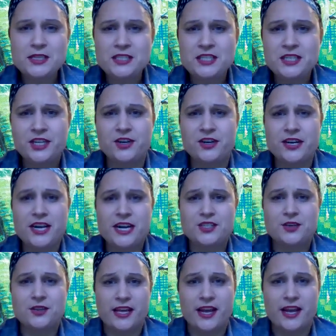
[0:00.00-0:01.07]
senior, I
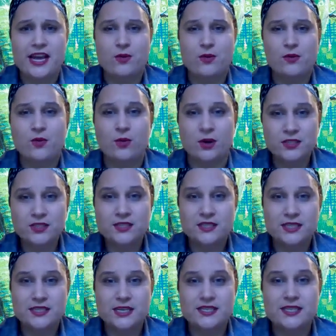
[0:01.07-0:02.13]
took that
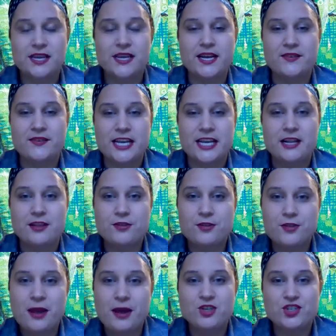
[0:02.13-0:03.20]
course. As I said, it was
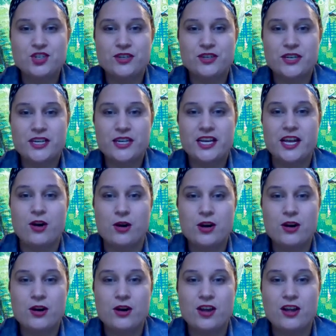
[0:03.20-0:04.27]
analytical chemistry and
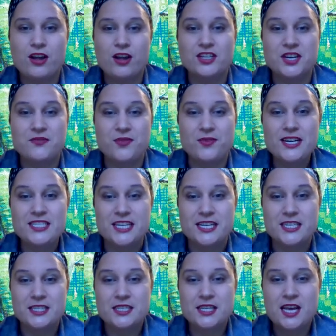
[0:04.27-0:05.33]
art, archaeology, and
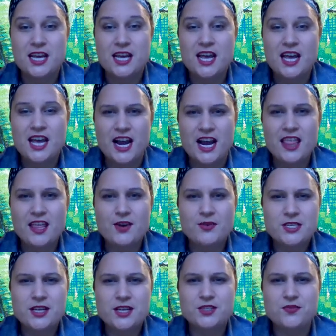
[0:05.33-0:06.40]
forensics. And I thought I
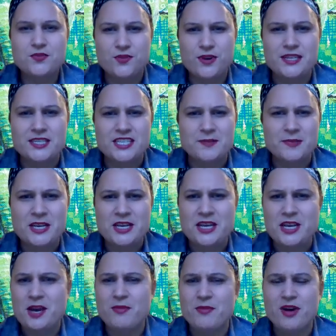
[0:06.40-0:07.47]
was going to do forensics,
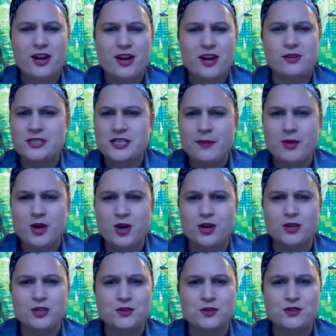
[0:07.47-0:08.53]
be a medical
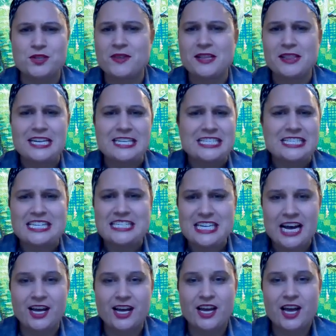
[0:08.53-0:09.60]
examiner, do something like
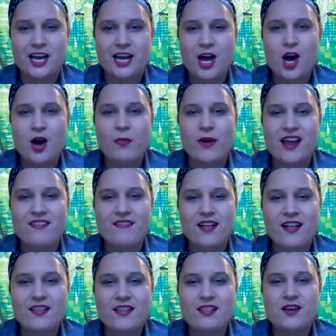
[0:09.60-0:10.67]
CSI. But I
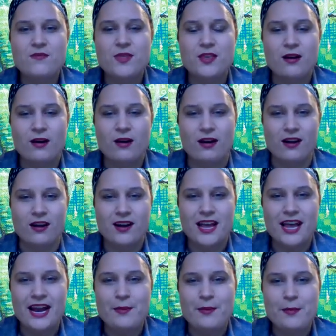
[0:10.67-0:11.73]
fell in love with the art,
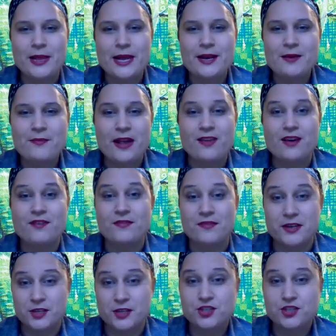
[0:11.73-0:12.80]
and it blended my love
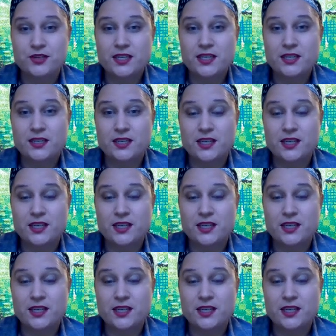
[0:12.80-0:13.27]
of history,